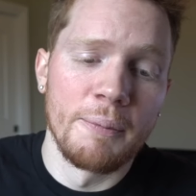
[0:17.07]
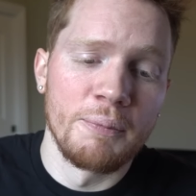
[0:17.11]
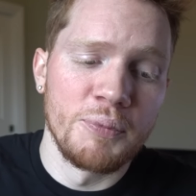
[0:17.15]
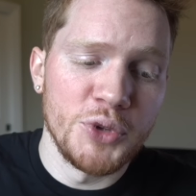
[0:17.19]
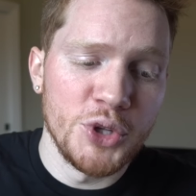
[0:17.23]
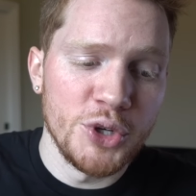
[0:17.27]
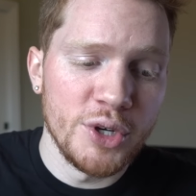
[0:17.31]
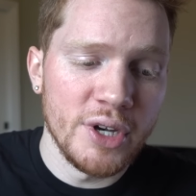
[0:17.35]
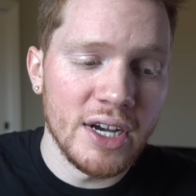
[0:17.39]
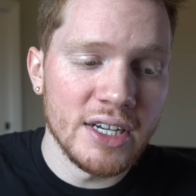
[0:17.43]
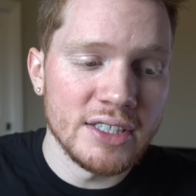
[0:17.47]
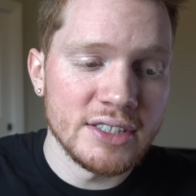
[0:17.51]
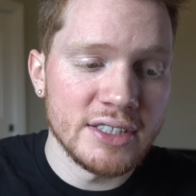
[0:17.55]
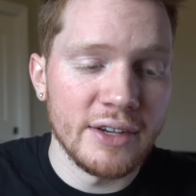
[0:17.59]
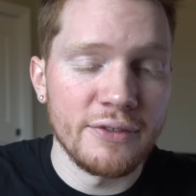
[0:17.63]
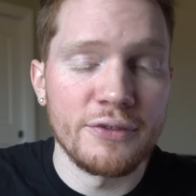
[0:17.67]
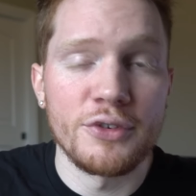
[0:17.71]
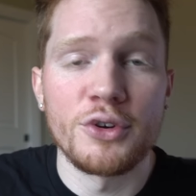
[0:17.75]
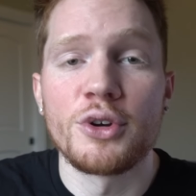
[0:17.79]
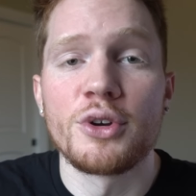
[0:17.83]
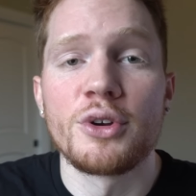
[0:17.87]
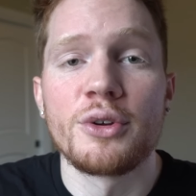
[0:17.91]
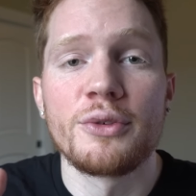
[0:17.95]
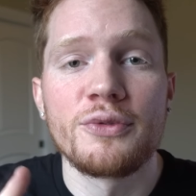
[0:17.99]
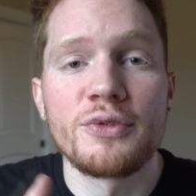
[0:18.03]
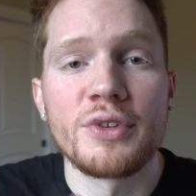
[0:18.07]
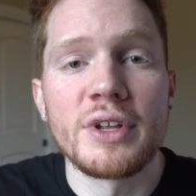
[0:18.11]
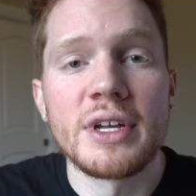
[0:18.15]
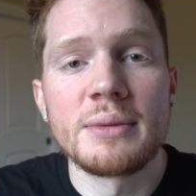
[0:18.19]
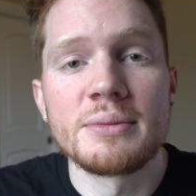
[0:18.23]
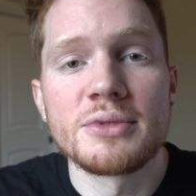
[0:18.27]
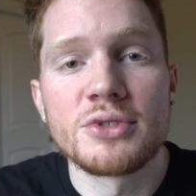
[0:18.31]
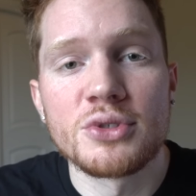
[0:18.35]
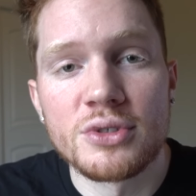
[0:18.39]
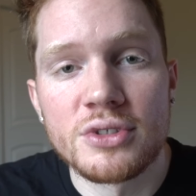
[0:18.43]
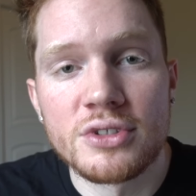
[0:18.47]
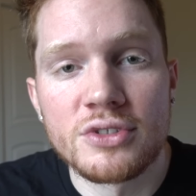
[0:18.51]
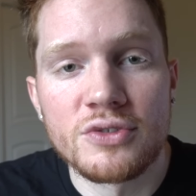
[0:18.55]
You guys have heard of
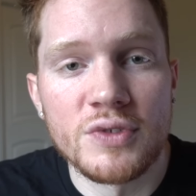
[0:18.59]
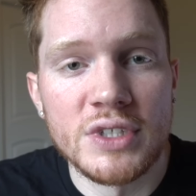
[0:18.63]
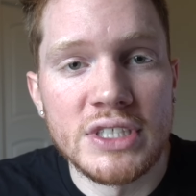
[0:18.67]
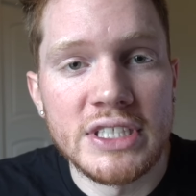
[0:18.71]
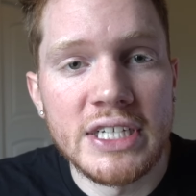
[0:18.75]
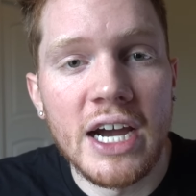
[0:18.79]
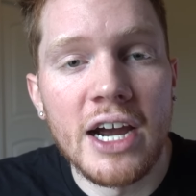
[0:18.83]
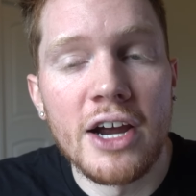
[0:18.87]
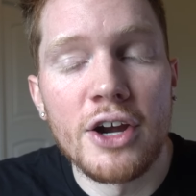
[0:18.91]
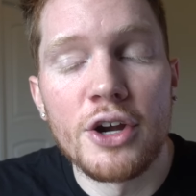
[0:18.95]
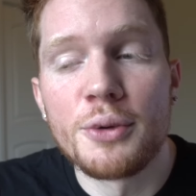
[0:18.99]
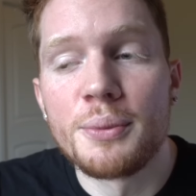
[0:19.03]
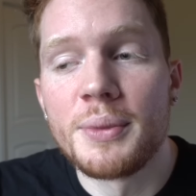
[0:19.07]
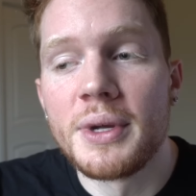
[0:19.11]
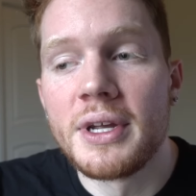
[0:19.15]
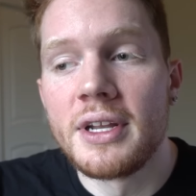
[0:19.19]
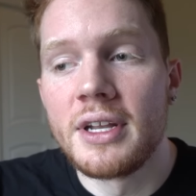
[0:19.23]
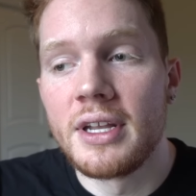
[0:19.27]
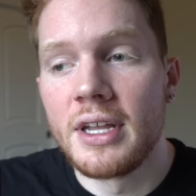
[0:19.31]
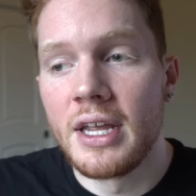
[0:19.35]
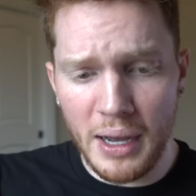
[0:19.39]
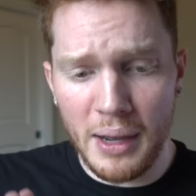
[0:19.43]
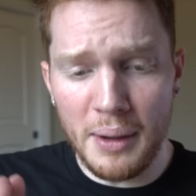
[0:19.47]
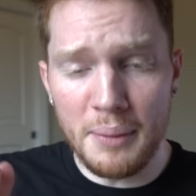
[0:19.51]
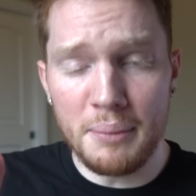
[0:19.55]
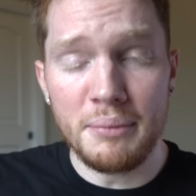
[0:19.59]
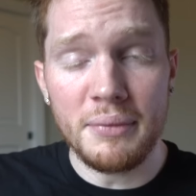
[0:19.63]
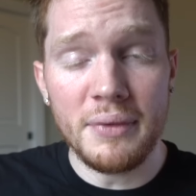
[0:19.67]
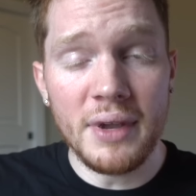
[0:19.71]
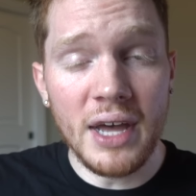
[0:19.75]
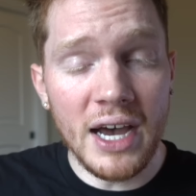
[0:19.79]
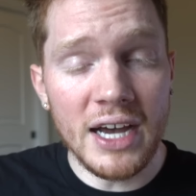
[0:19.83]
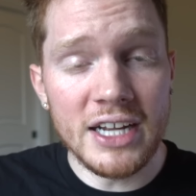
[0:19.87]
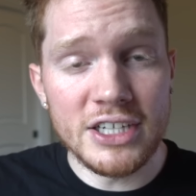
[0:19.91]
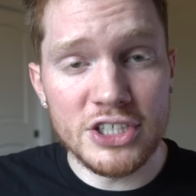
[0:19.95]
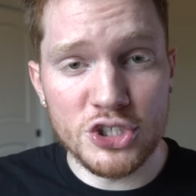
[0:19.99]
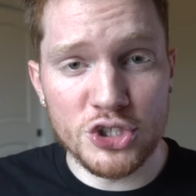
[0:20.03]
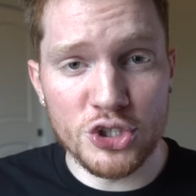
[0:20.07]
Flamesword's retirement. I'm
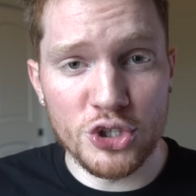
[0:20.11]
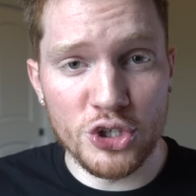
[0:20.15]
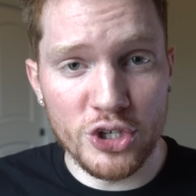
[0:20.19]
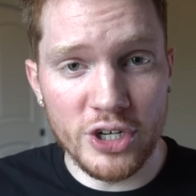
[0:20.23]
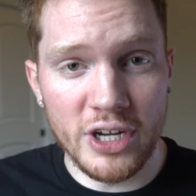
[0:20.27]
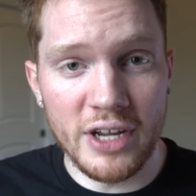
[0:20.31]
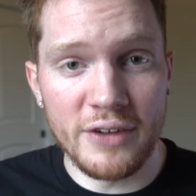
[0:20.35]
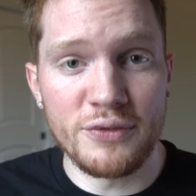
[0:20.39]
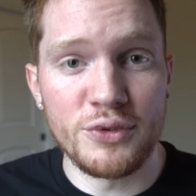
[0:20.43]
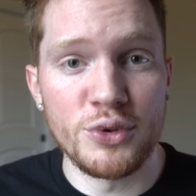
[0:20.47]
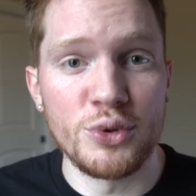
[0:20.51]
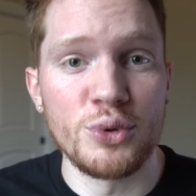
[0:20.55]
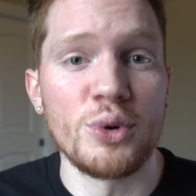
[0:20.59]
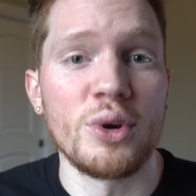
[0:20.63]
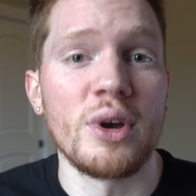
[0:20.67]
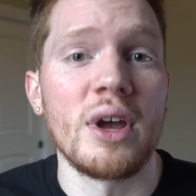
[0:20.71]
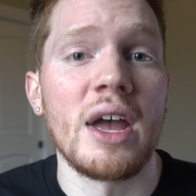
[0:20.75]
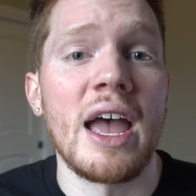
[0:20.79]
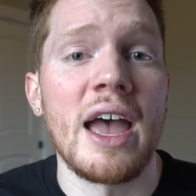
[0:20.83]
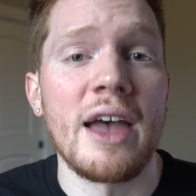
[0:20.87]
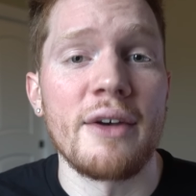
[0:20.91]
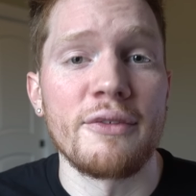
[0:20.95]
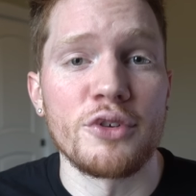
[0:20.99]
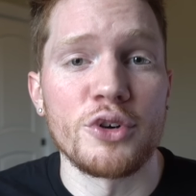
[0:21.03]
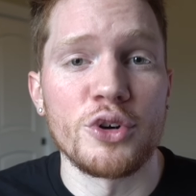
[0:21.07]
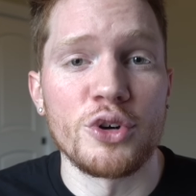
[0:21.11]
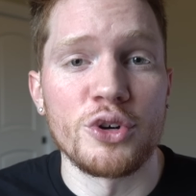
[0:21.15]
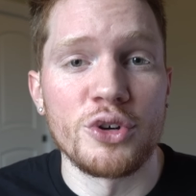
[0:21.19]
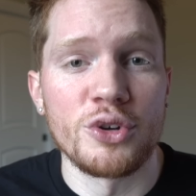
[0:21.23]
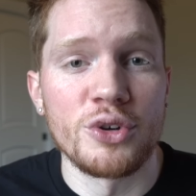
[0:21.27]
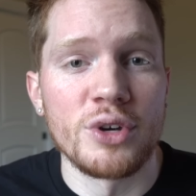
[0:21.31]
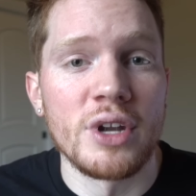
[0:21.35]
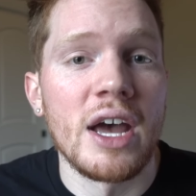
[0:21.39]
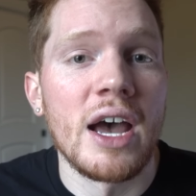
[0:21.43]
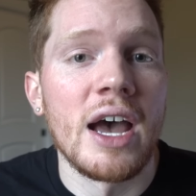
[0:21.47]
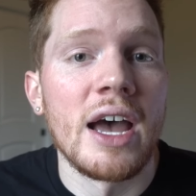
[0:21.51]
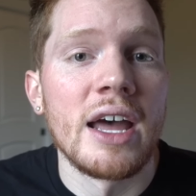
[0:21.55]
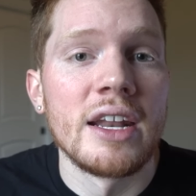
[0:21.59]
not sure if you have heard or
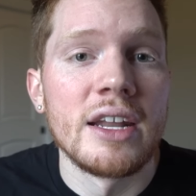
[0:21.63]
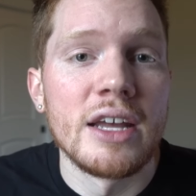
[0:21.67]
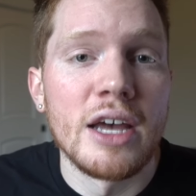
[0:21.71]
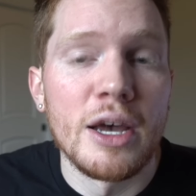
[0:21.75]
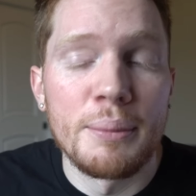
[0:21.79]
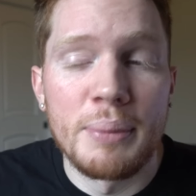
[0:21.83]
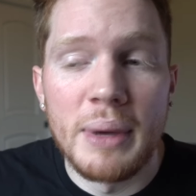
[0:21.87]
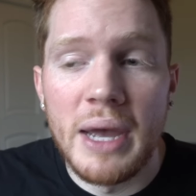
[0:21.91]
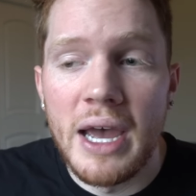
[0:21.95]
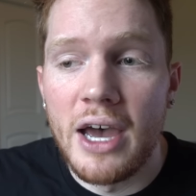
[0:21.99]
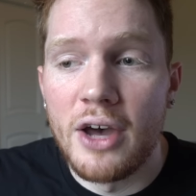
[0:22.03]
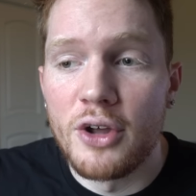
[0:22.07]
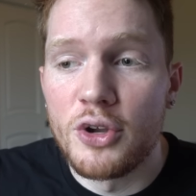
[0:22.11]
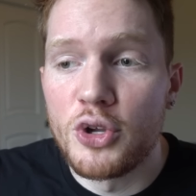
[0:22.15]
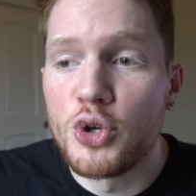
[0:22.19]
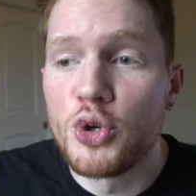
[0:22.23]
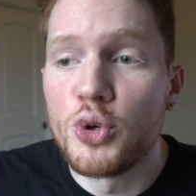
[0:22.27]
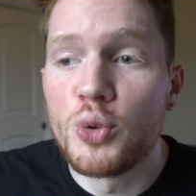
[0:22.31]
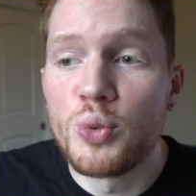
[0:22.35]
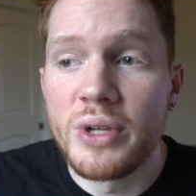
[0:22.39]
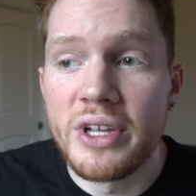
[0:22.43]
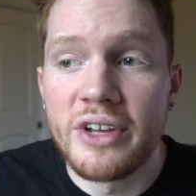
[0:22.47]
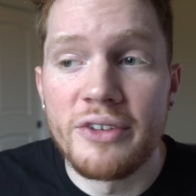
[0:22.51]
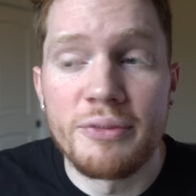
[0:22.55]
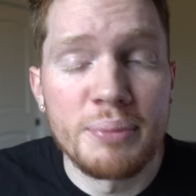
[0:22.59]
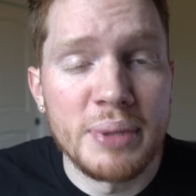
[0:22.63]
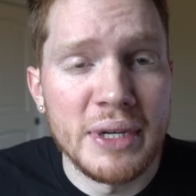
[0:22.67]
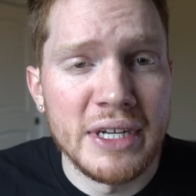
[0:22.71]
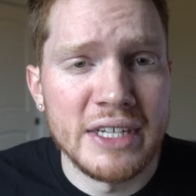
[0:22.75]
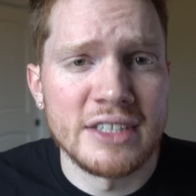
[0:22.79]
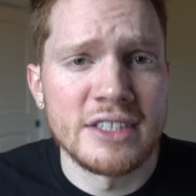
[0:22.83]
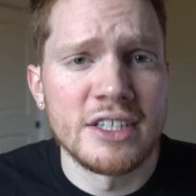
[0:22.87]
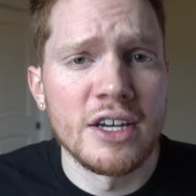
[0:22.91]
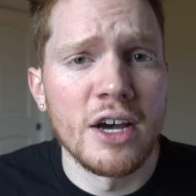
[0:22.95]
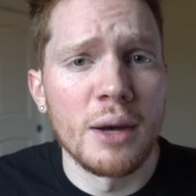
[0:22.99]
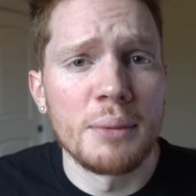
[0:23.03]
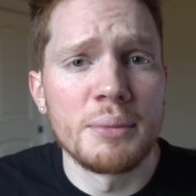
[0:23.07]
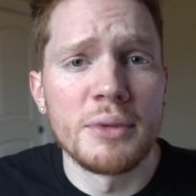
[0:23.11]
not about who we have
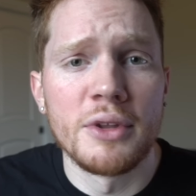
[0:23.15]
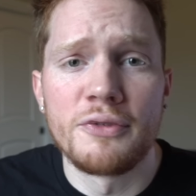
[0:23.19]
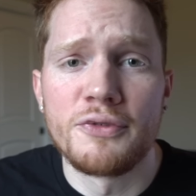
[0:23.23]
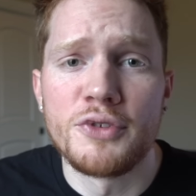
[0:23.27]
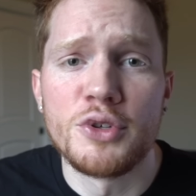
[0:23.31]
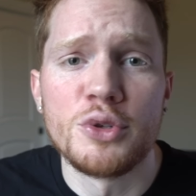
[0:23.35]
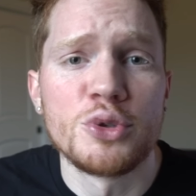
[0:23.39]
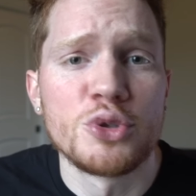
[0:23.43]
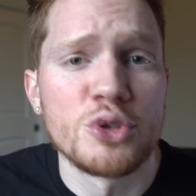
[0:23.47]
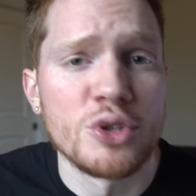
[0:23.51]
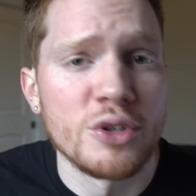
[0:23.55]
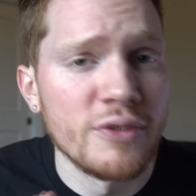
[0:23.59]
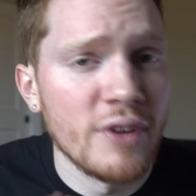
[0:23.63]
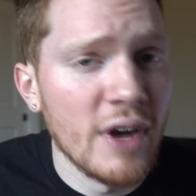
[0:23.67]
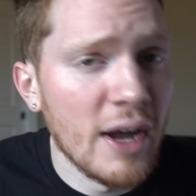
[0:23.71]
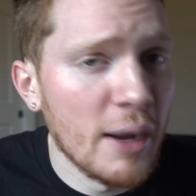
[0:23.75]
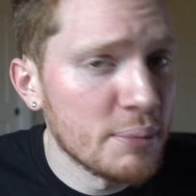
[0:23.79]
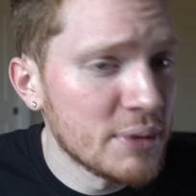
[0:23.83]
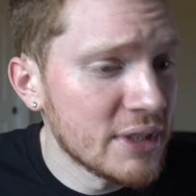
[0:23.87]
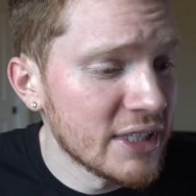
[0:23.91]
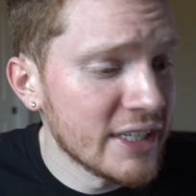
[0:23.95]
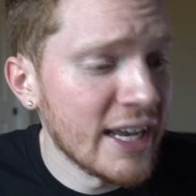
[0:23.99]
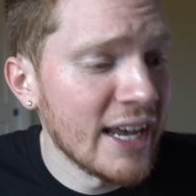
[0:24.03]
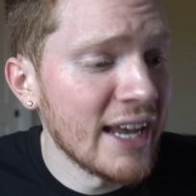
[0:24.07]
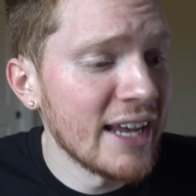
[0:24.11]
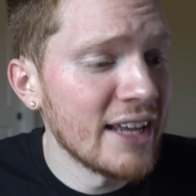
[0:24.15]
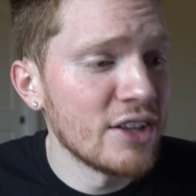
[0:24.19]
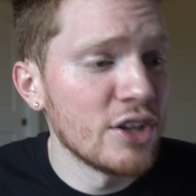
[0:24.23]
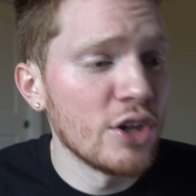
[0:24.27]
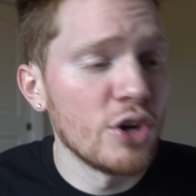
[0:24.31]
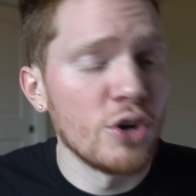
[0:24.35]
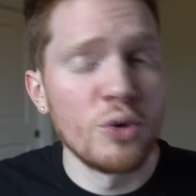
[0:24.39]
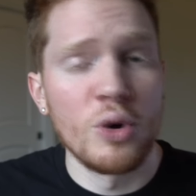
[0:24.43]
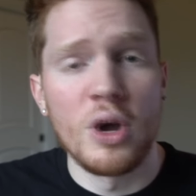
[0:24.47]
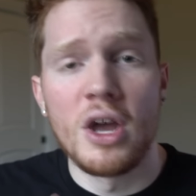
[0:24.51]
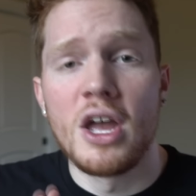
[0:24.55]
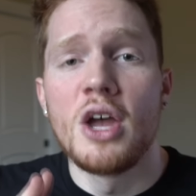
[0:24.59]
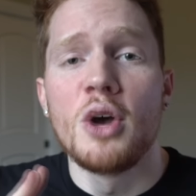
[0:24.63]
picked up, the future of Optic
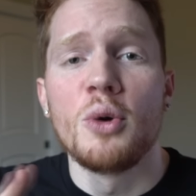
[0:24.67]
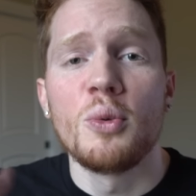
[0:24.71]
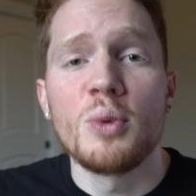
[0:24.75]
Halo.